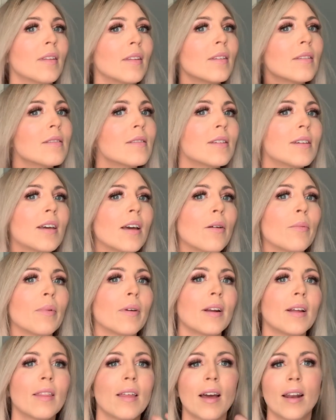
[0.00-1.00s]
See how pretty
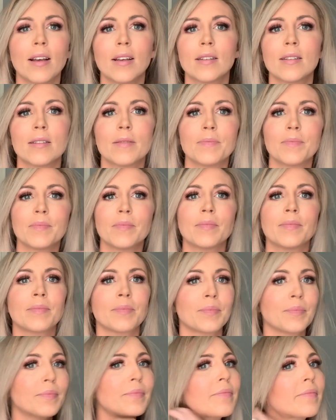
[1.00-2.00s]
that is?
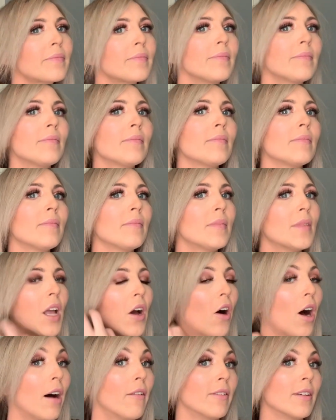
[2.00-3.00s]
Now
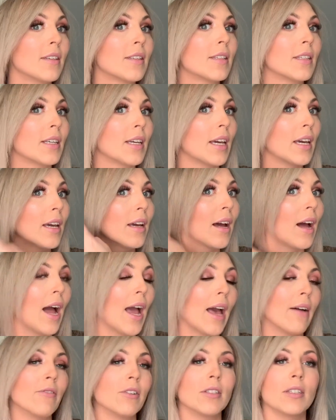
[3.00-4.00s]
obviously I
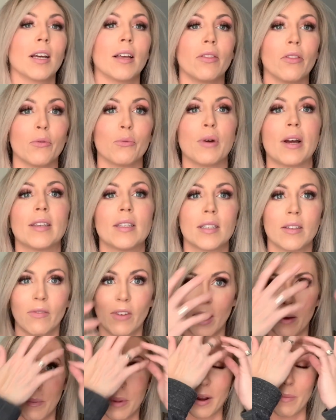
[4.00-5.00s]
haven't done the rest of
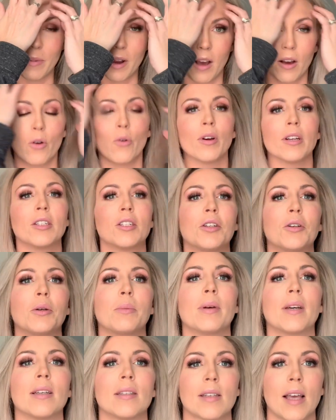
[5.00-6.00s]
it, but I'm not going to,
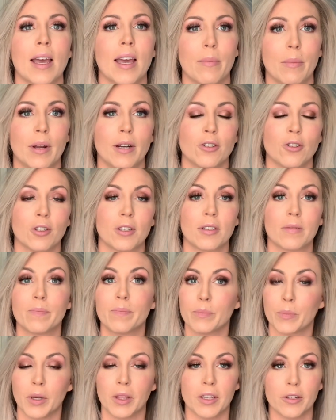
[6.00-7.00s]
because I am gonna just
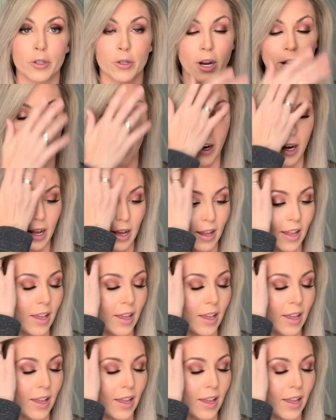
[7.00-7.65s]
put the straightener in it.